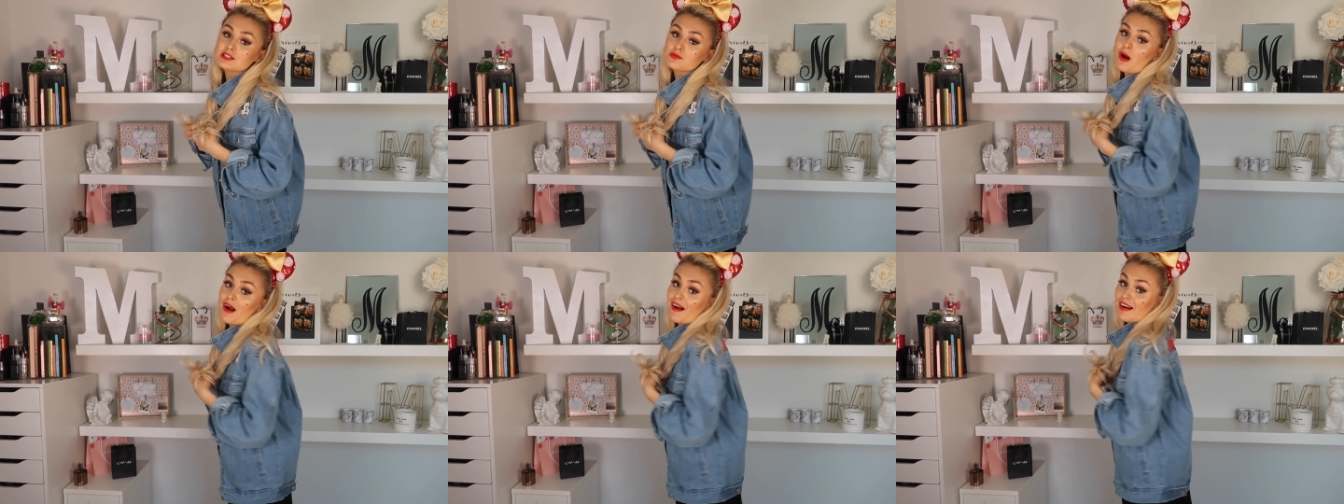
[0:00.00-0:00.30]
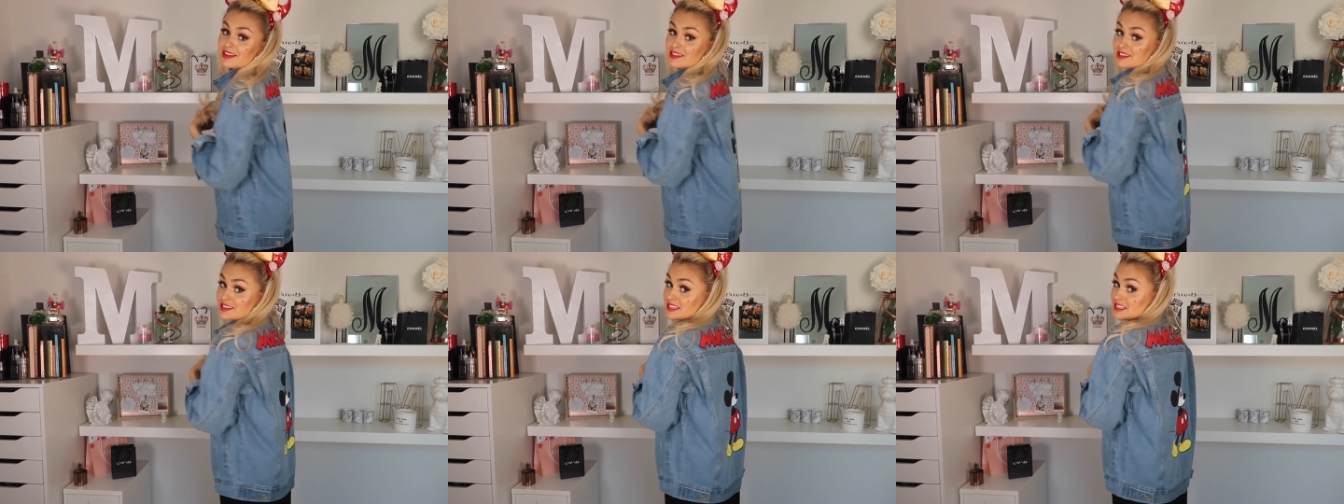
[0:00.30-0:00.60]
is where
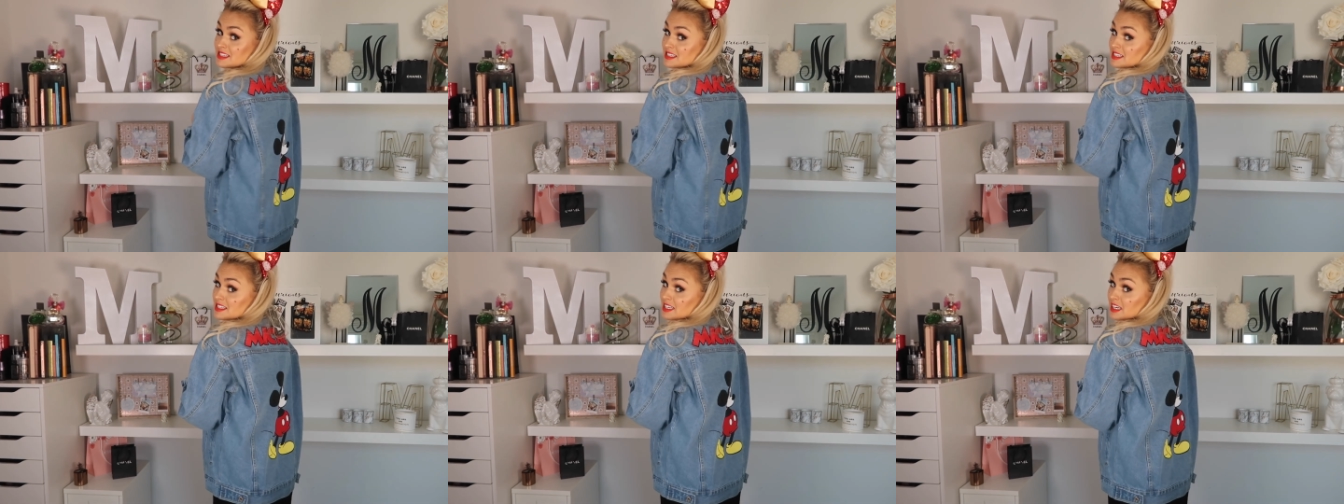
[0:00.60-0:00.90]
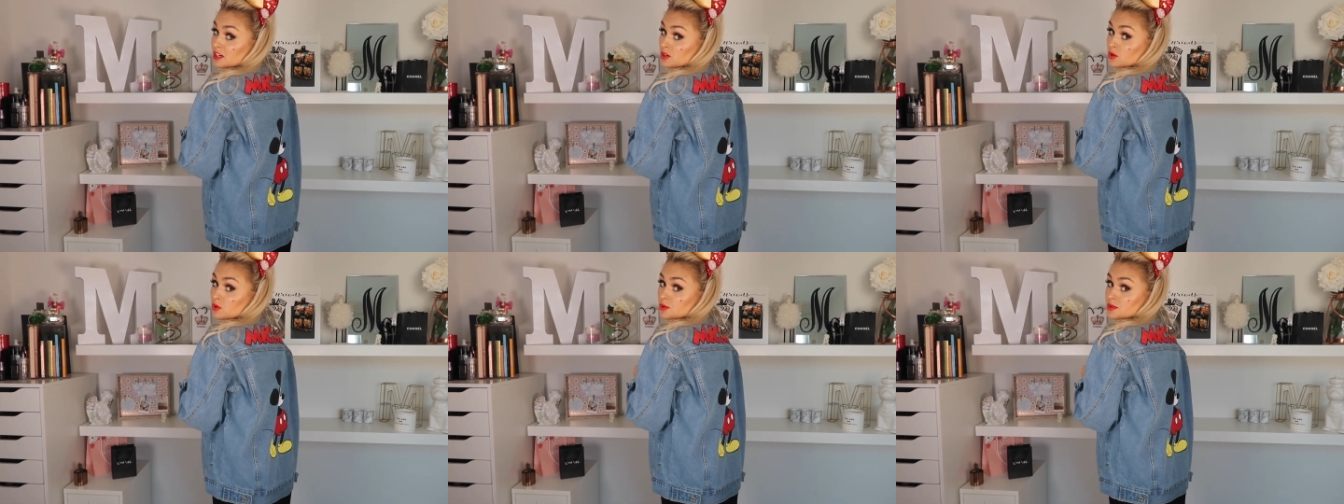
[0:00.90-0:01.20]
it
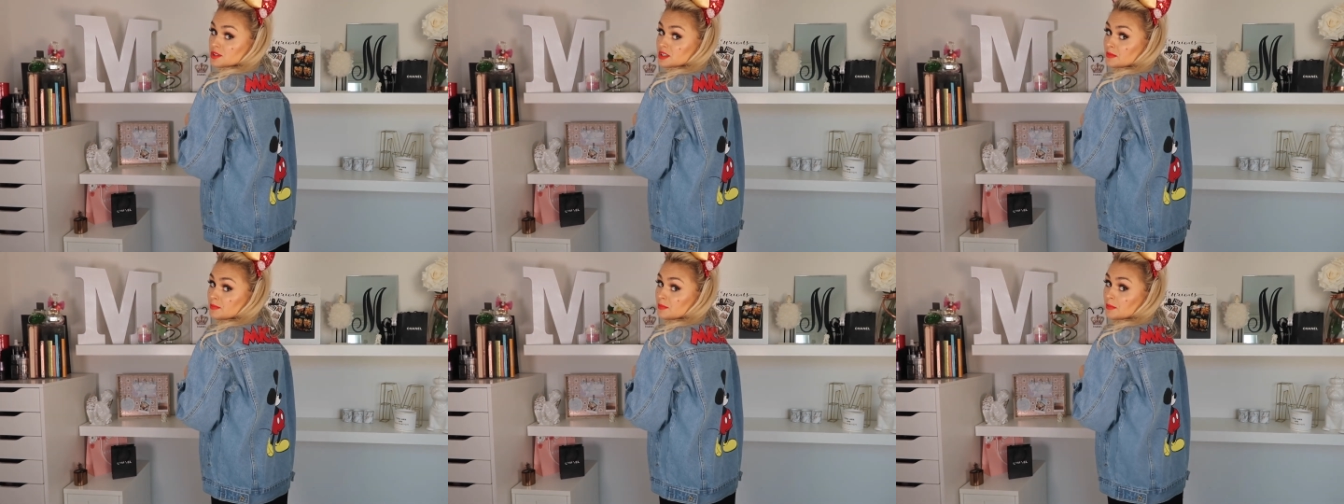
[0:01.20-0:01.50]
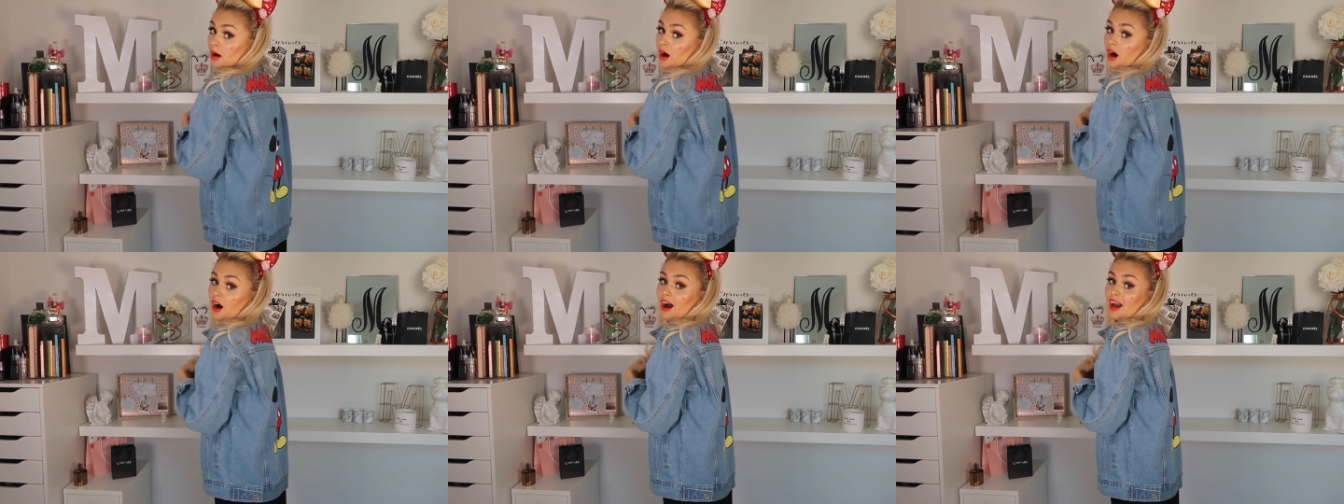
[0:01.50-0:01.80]
steals
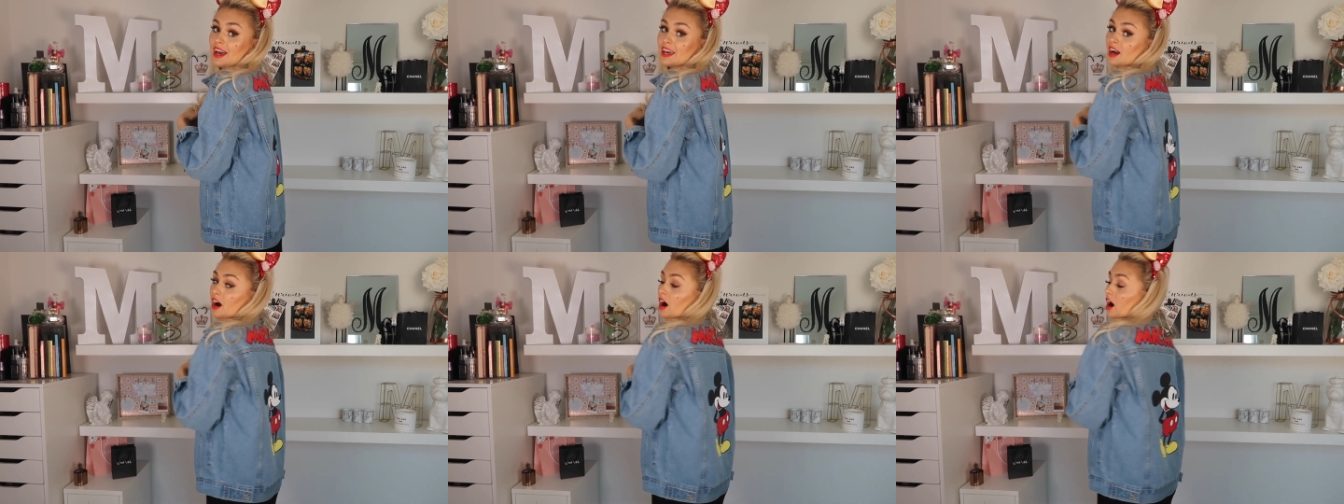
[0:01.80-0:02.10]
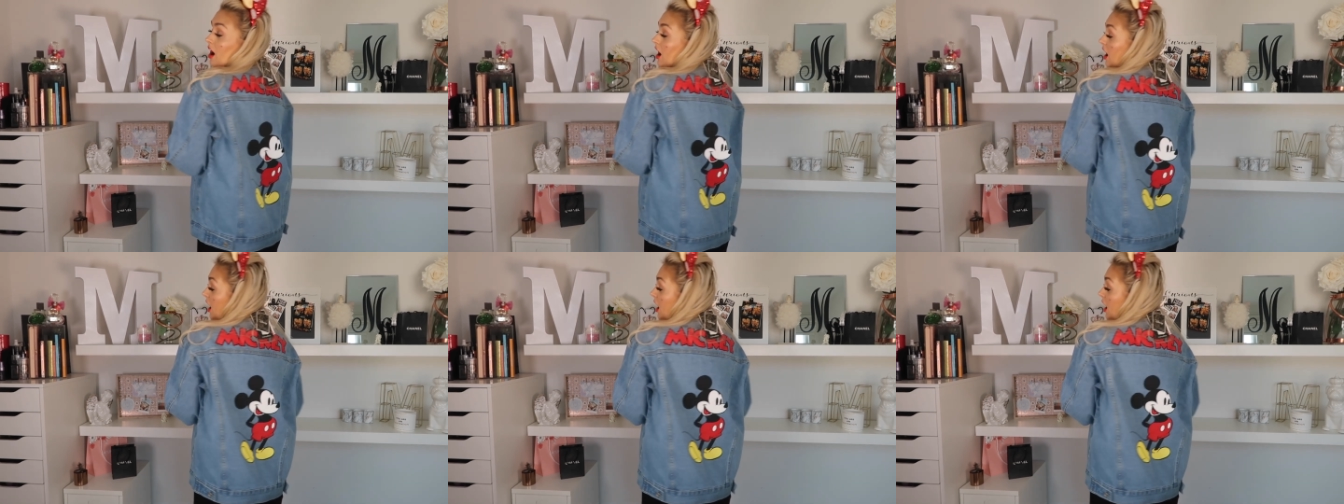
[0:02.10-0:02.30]
my